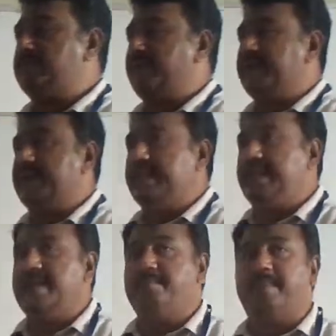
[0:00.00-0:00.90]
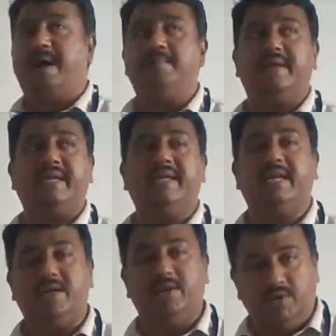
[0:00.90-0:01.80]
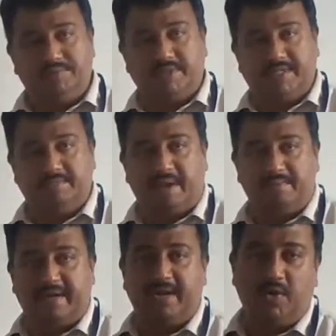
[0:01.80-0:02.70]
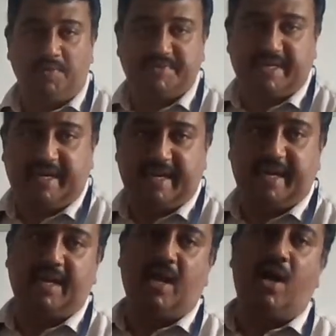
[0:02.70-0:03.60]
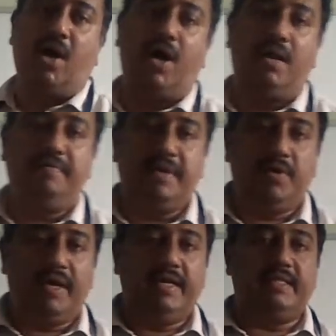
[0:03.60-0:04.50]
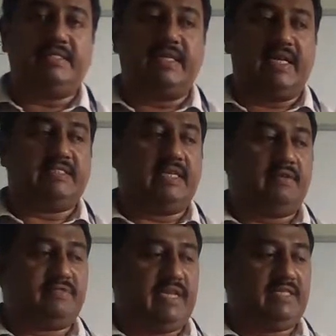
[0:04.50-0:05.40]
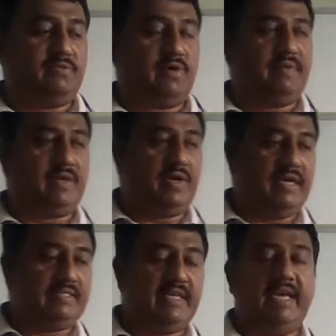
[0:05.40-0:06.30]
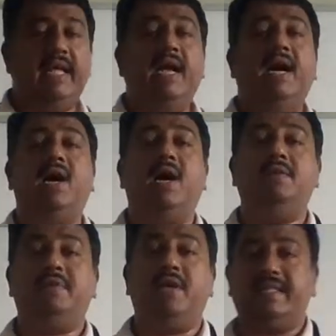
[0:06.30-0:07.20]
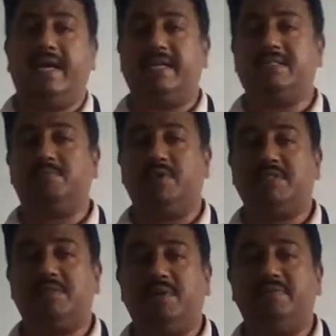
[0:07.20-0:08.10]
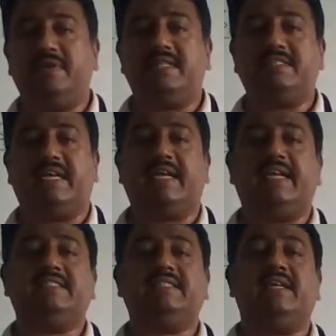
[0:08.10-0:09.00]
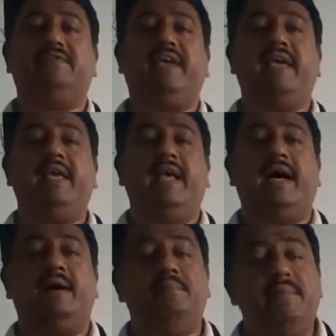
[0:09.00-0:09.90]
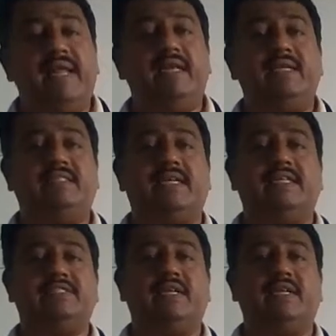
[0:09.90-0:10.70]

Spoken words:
into 15 to 20 mammary lobes. The mammary lobes contain alveoli. There's a cluster of cells, what we call it as a alveoli. They are responsible for the secretion of a milk,